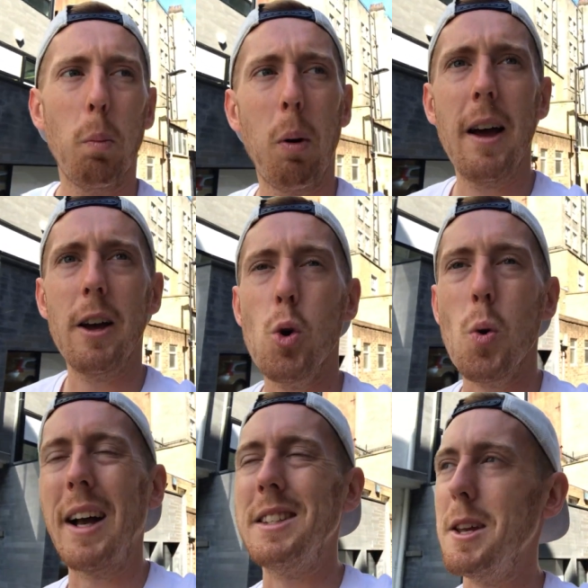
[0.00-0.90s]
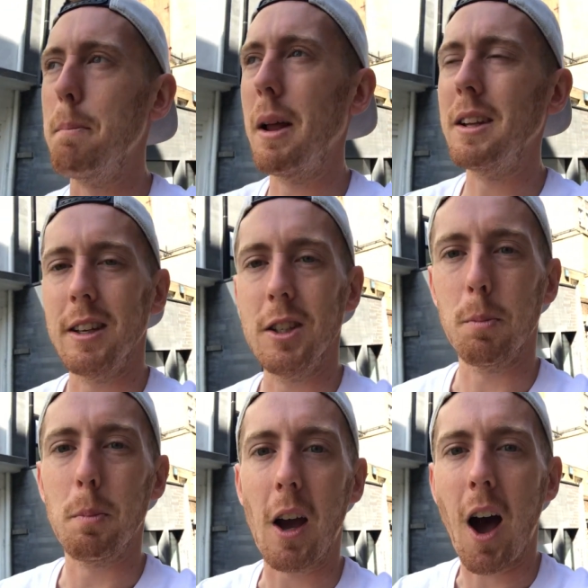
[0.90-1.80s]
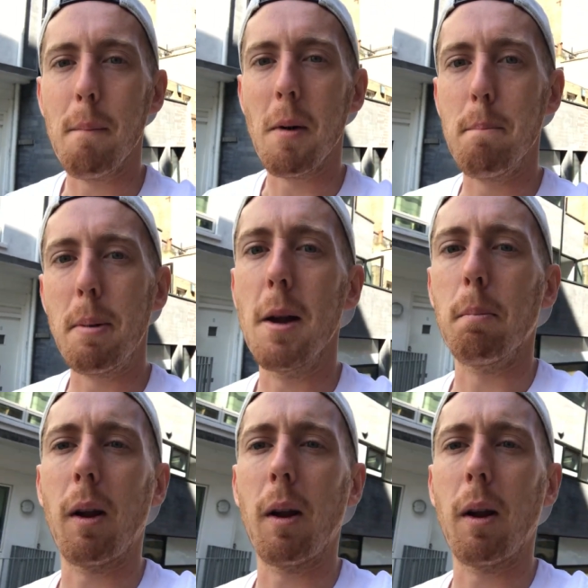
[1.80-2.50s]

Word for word: the player who has the ability to become a better